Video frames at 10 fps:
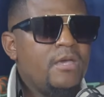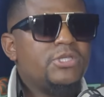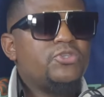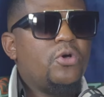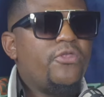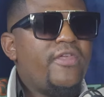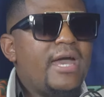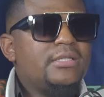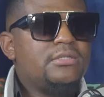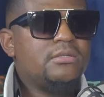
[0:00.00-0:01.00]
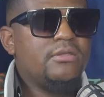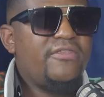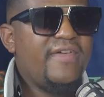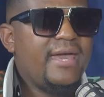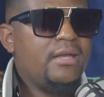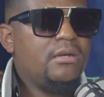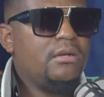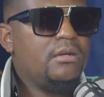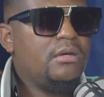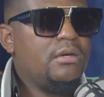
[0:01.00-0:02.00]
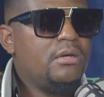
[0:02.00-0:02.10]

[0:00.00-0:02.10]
So that then